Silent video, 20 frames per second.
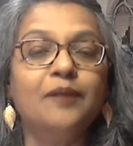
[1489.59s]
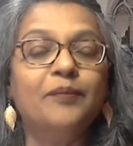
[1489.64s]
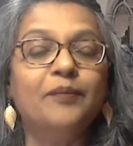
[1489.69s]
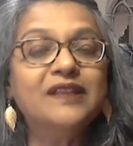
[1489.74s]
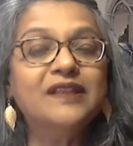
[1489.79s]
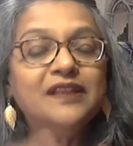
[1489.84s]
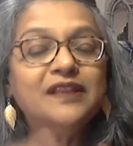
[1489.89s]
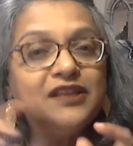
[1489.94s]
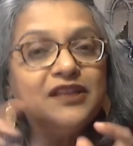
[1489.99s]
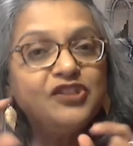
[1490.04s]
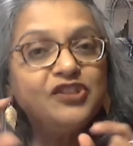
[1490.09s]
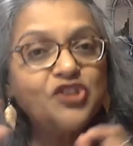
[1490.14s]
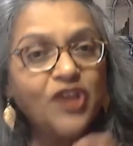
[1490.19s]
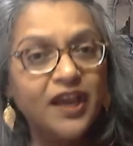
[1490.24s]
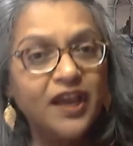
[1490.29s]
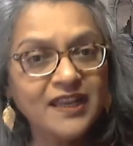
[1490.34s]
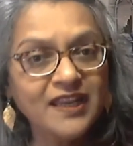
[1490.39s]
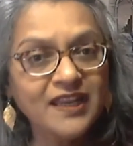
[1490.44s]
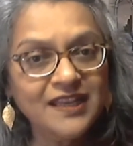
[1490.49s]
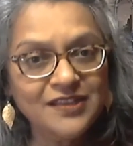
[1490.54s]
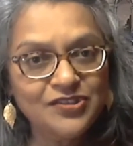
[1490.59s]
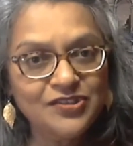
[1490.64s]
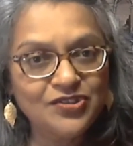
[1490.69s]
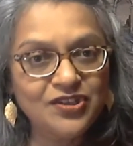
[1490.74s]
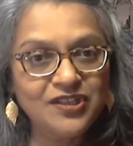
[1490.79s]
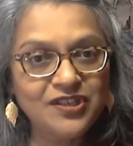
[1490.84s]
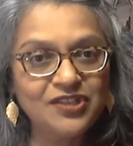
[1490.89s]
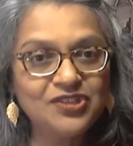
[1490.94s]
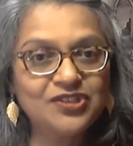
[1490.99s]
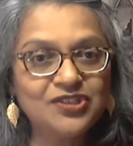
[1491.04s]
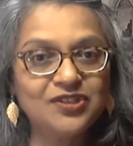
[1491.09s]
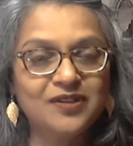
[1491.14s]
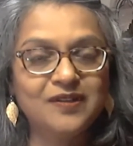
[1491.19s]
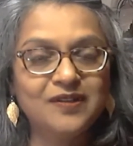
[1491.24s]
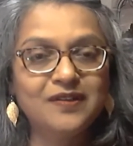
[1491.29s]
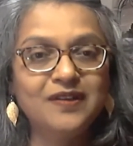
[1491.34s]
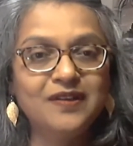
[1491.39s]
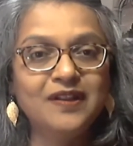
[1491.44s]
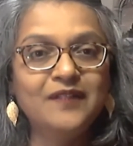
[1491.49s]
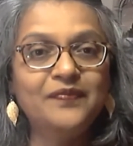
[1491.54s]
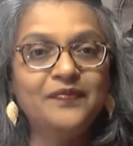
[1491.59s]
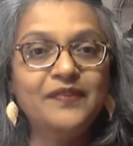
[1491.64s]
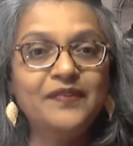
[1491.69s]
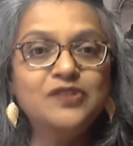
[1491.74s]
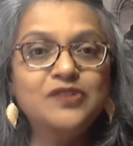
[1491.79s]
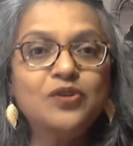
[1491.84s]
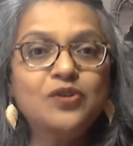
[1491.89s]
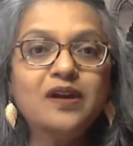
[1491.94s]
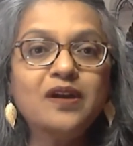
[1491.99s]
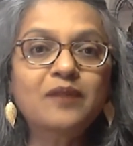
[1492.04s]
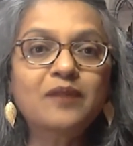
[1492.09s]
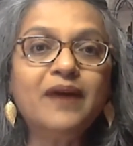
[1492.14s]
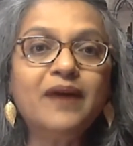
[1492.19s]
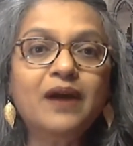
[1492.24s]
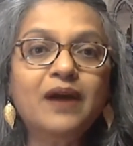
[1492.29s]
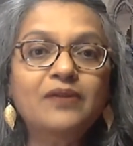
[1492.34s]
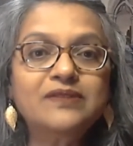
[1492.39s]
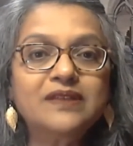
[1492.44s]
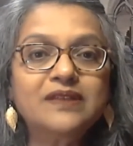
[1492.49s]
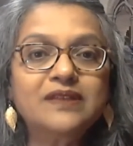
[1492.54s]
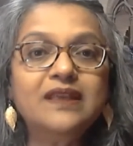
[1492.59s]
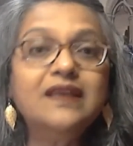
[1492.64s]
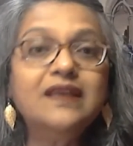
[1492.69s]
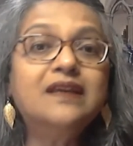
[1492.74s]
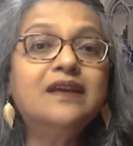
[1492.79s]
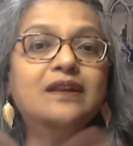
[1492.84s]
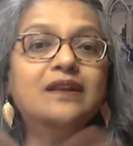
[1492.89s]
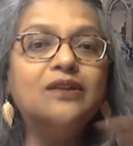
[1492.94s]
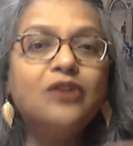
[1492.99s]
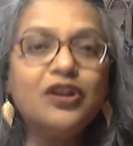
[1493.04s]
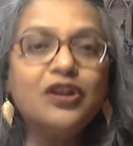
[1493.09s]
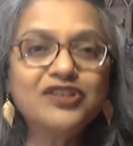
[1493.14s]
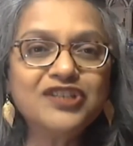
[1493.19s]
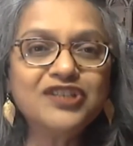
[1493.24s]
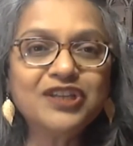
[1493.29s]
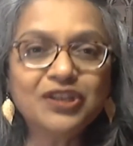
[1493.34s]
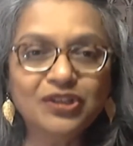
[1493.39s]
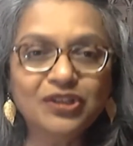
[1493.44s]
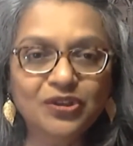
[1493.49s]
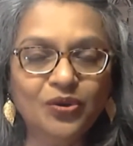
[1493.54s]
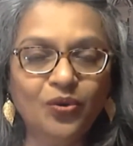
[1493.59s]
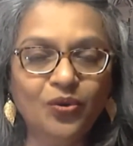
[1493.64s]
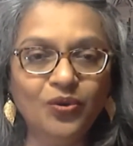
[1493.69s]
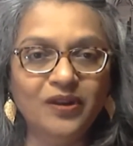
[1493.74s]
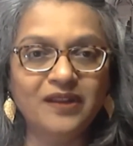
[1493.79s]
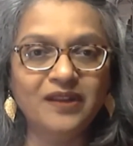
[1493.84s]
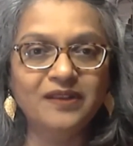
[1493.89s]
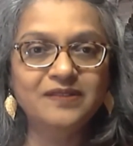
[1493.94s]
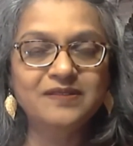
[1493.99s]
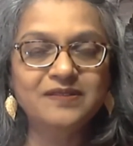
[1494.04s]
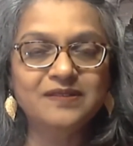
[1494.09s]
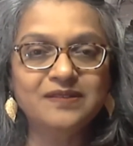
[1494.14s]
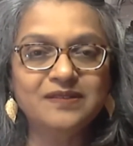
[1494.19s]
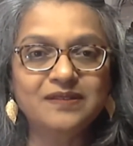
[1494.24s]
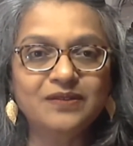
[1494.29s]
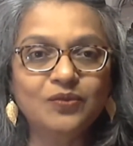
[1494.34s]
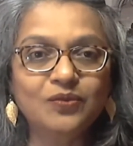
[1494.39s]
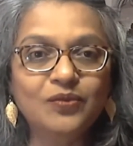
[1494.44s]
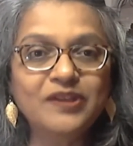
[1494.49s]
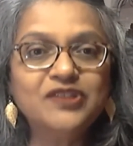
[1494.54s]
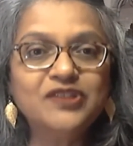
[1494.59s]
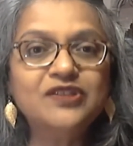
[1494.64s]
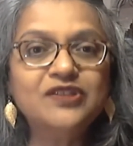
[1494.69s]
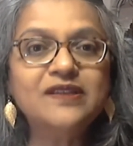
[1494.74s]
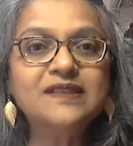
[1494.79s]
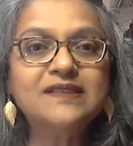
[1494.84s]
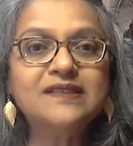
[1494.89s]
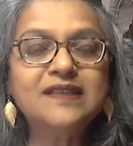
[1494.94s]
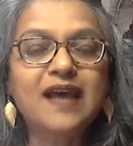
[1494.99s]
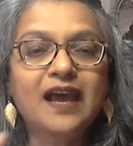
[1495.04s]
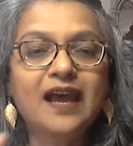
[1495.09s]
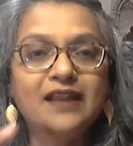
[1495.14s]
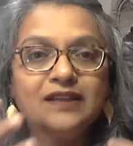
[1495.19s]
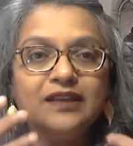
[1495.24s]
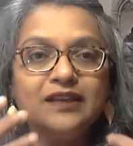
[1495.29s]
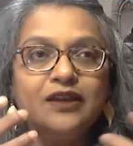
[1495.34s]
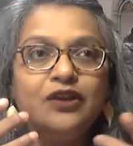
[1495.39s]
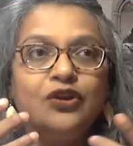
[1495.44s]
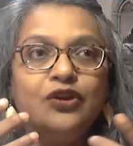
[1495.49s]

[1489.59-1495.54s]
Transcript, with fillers: But in the Chinese tradition, they talk about ecological wholeness which is that